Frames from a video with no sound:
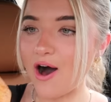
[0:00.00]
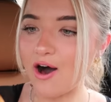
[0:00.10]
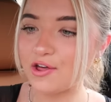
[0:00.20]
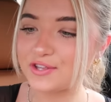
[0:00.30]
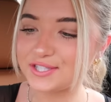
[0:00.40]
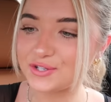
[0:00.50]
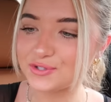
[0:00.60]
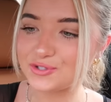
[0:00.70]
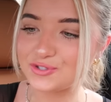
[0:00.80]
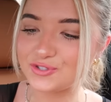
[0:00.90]
Oh, this
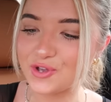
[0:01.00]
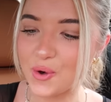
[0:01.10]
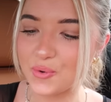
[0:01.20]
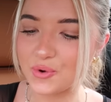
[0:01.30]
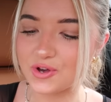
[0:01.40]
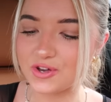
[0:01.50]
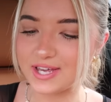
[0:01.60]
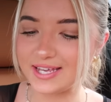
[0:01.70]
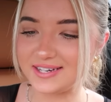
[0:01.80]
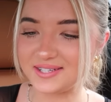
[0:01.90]
looks so
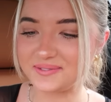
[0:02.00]
good.